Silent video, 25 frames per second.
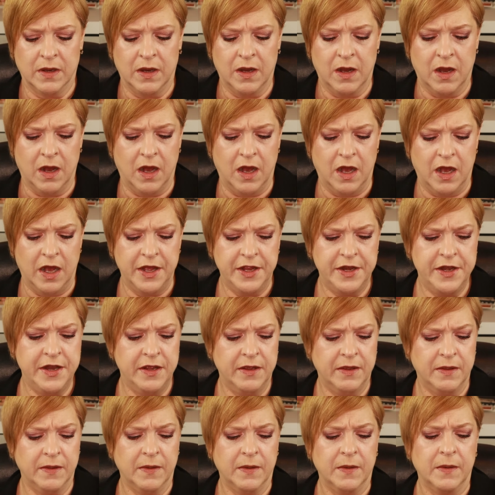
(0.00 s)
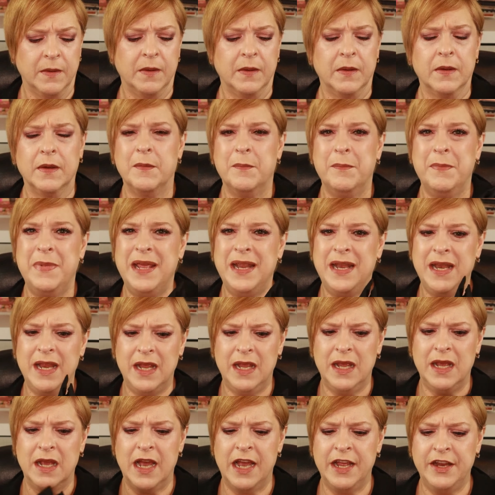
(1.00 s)
odd,
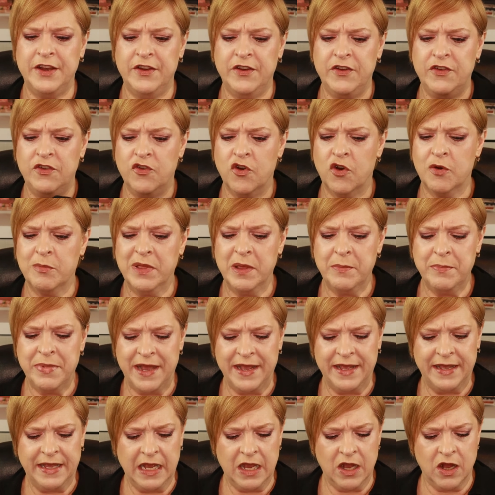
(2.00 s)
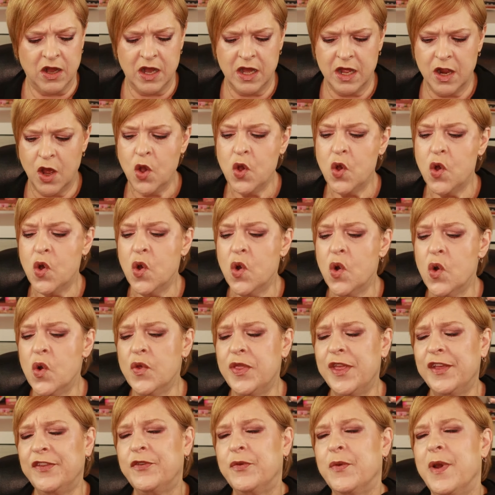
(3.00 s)
meaning I normally buy
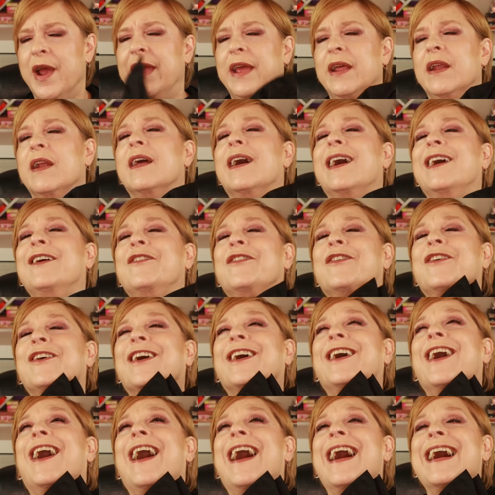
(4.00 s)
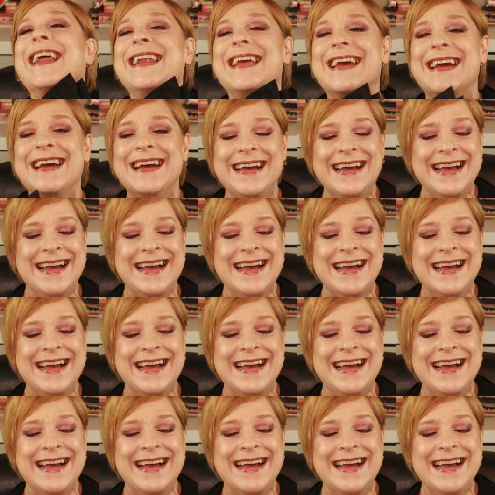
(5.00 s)
Oh, that's right. I forgot.